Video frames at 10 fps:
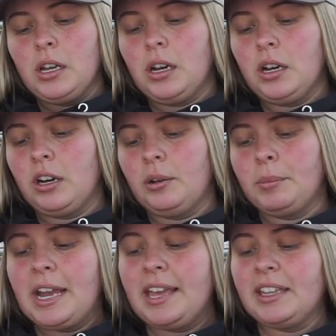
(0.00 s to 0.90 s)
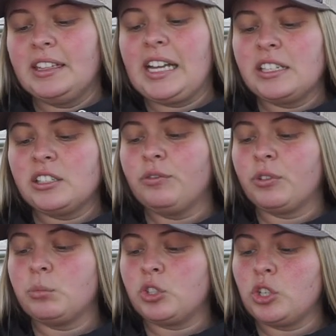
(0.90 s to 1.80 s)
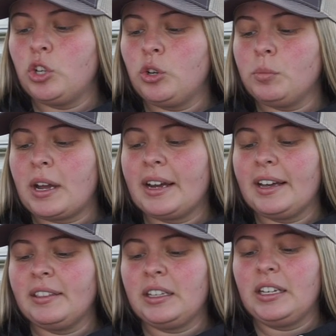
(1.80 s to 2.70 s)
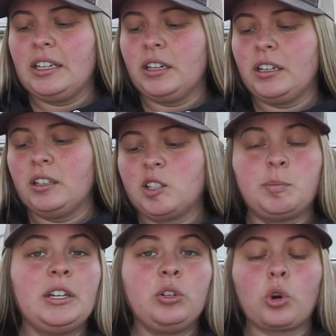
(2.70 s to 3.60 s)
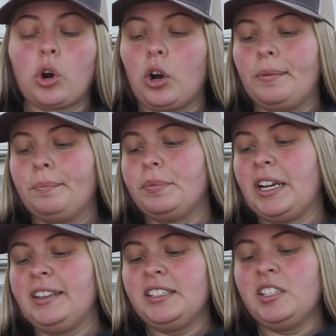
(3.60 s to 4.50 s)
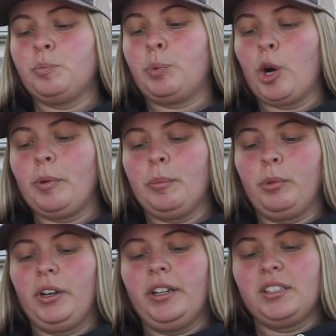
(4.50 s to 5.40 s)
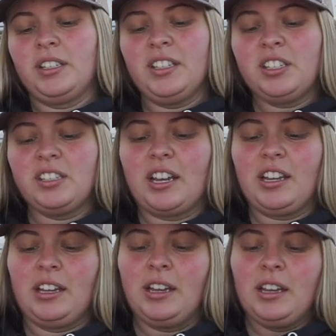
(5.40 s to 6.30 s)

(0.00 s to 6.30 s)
And then lastly from Zoom, I got the Speed Crawl. And this is Bourbon Blaze. This is a,